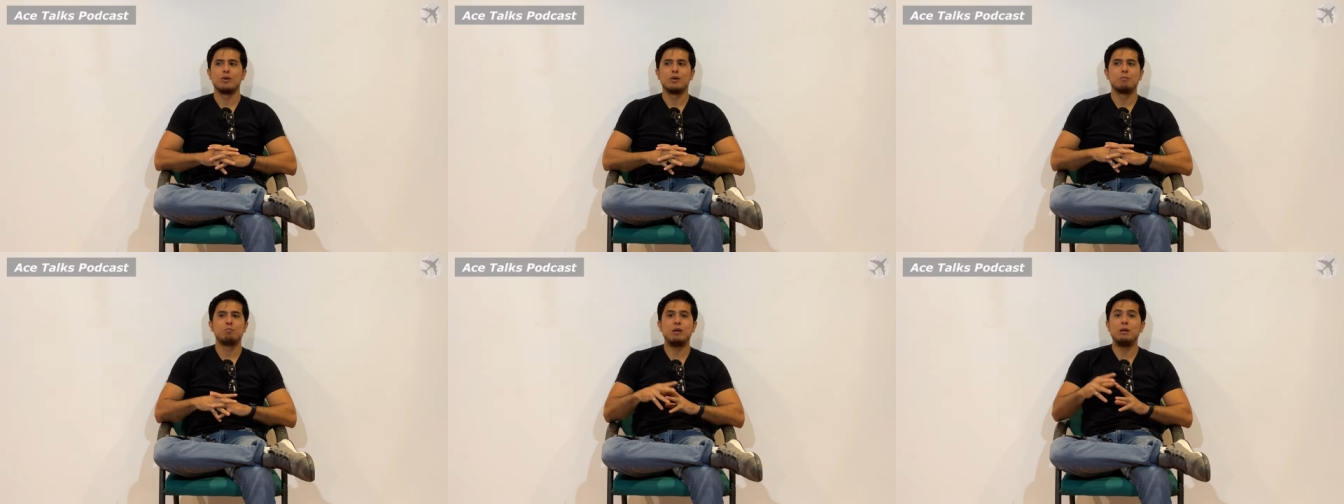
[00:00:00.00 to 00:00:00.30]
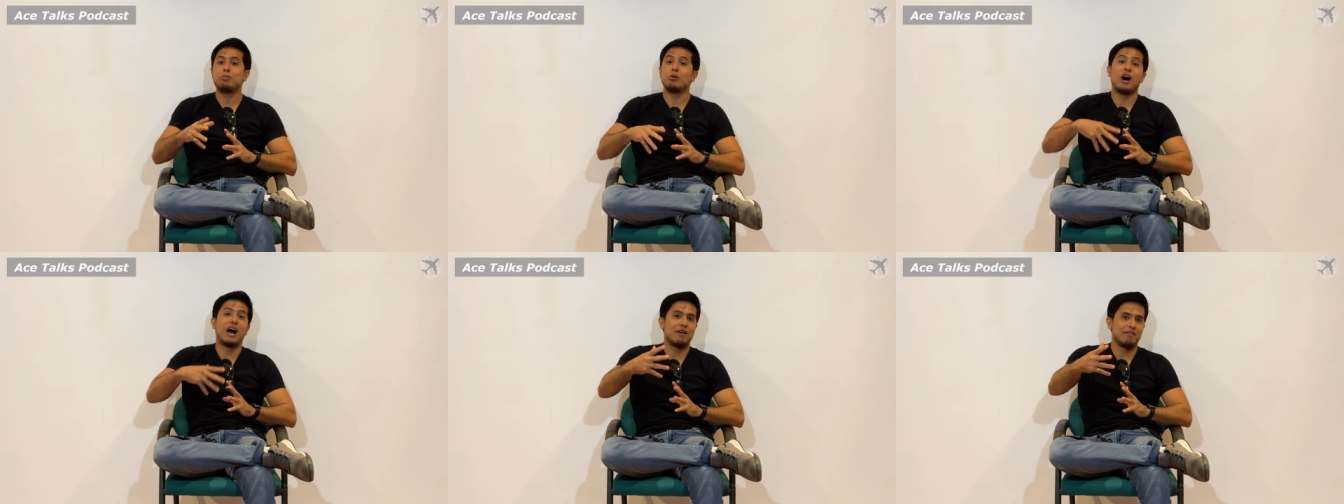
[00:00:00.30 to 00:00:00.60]

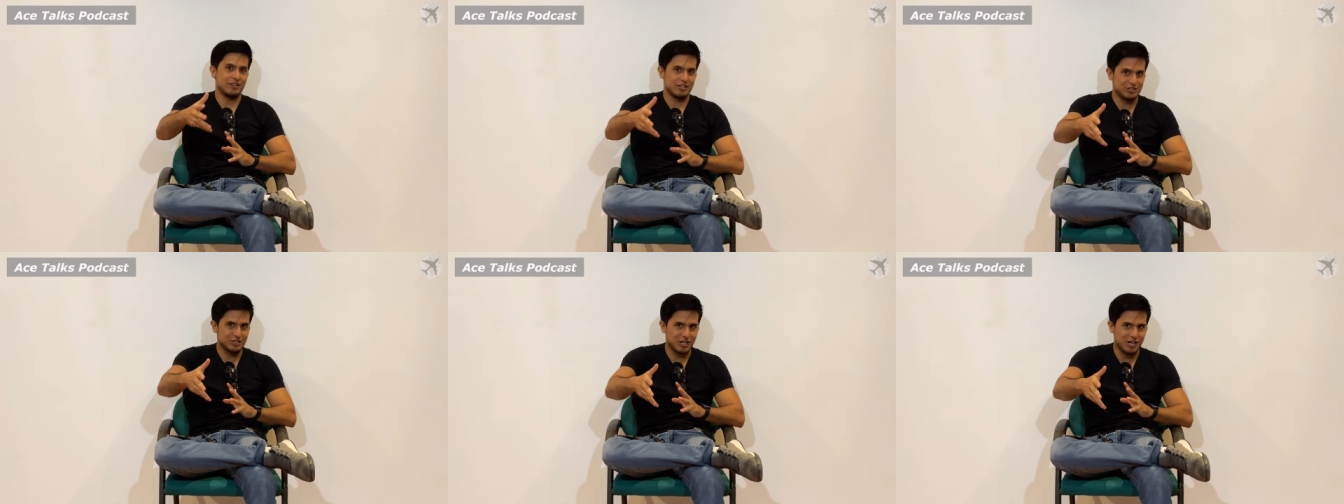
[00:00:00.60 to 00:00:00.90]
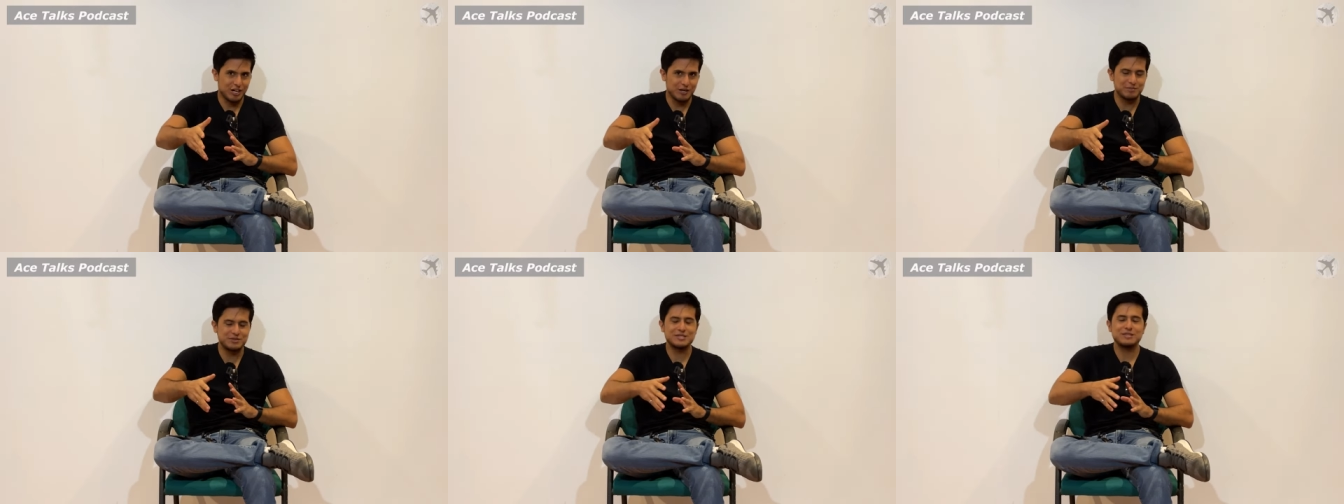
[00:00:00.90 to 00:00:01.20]
people having
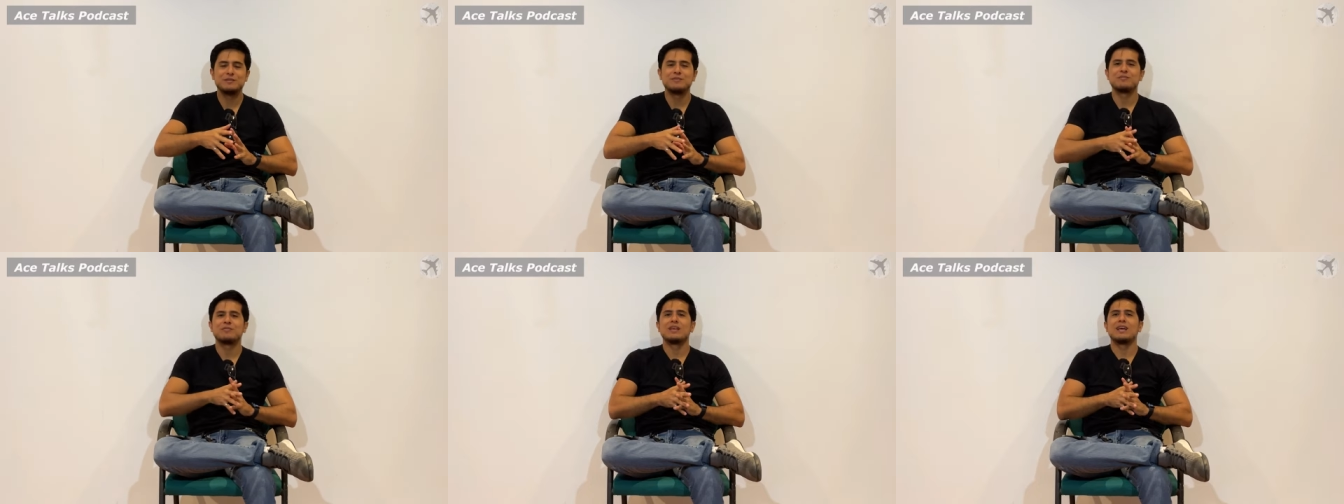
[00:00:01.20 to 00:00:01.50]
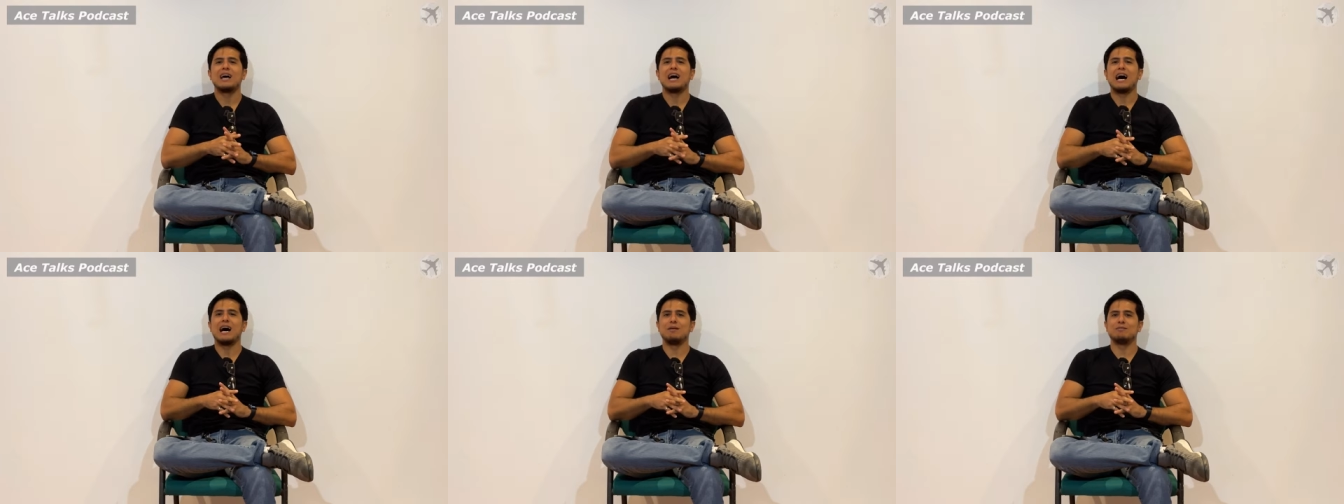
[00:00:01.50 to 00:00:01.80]
jobs.
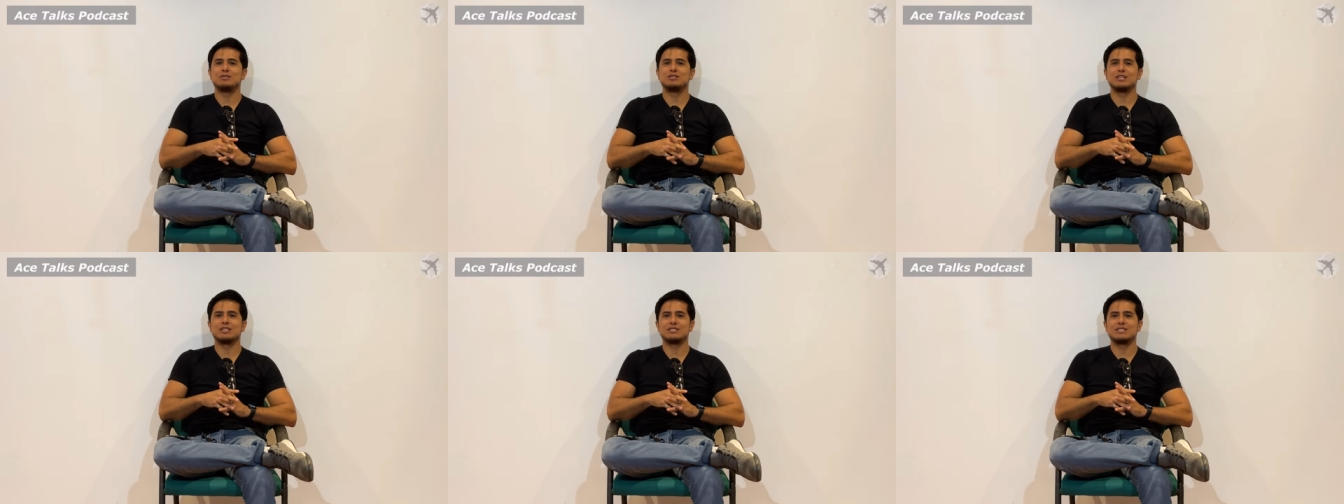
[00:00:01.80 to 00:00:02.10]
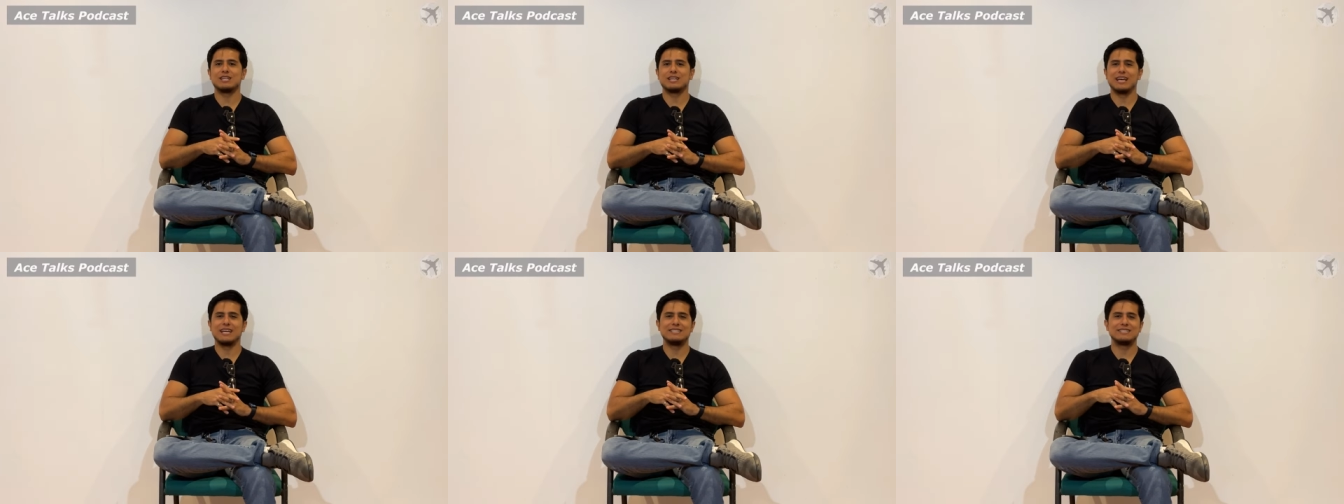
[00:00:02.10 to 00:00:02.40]
I'm just
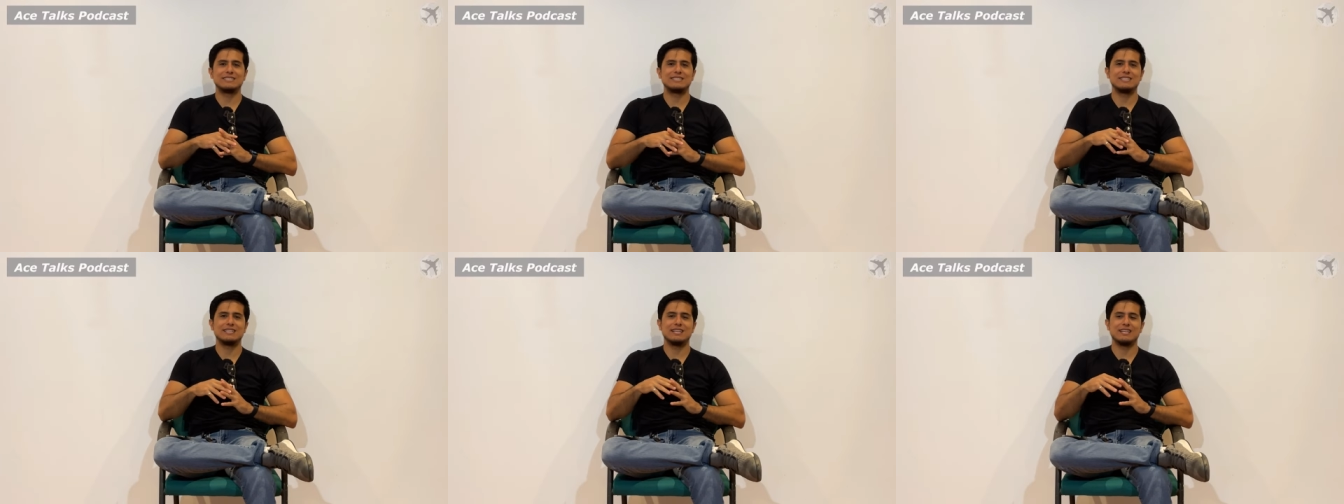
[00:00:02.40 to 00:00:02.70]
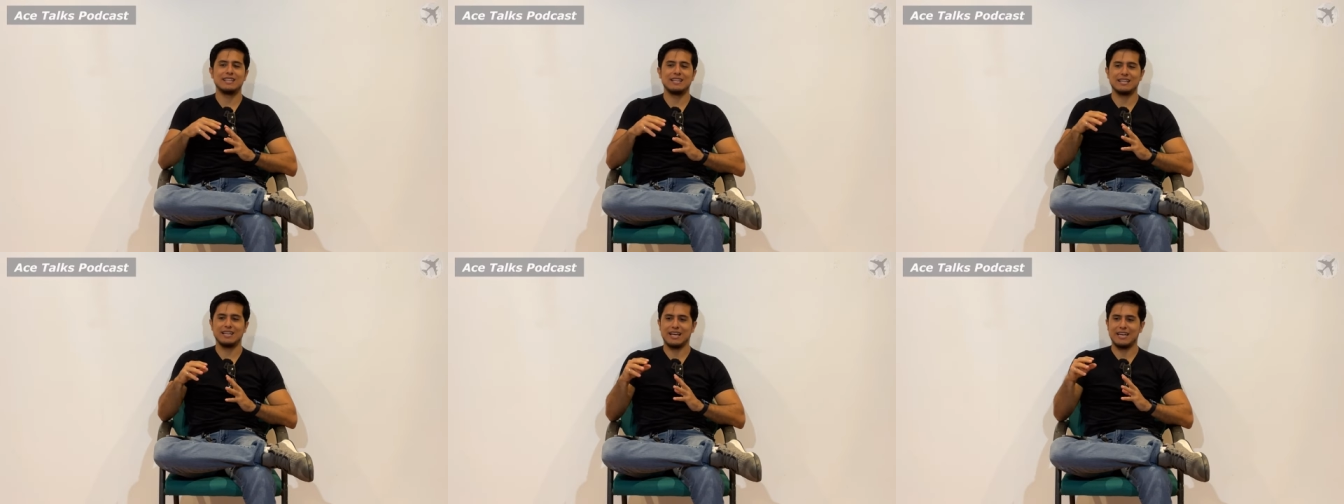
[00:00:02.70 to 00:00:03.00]
against
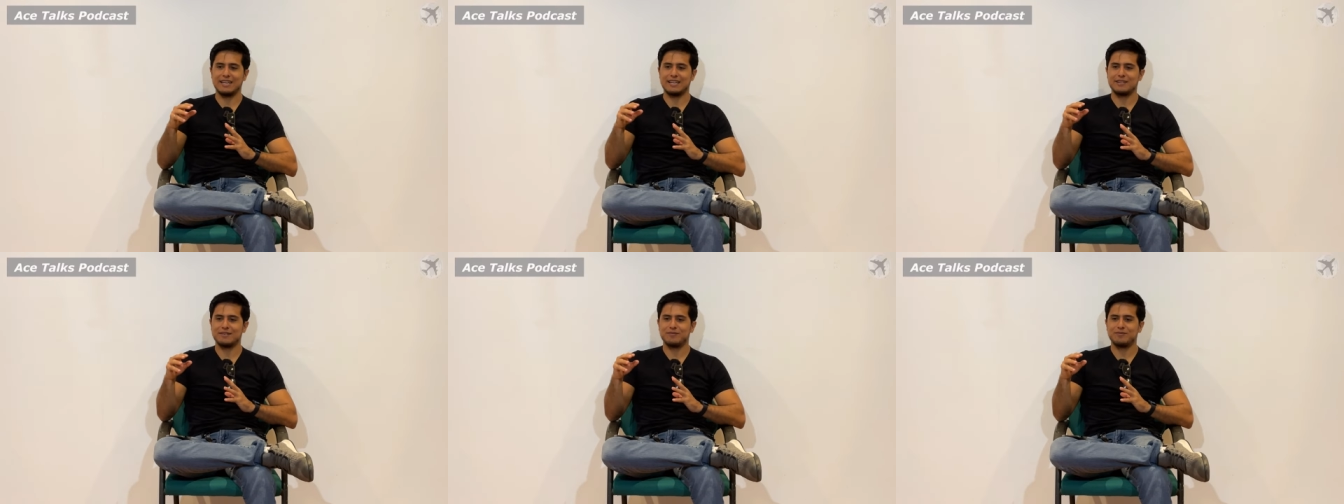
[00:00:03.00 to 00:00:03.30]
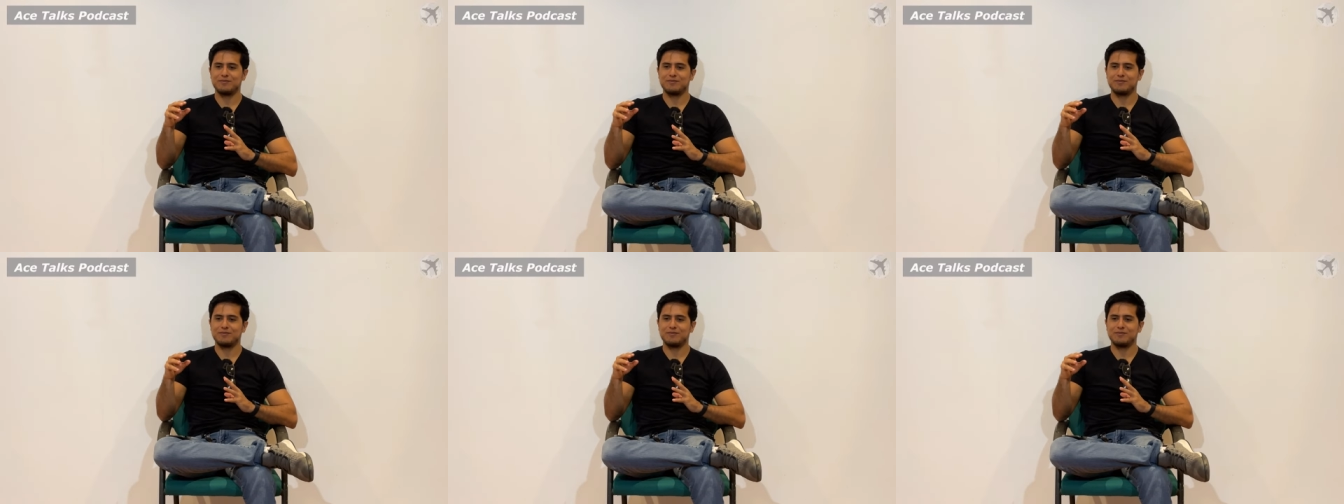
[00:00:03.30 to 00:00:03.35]
like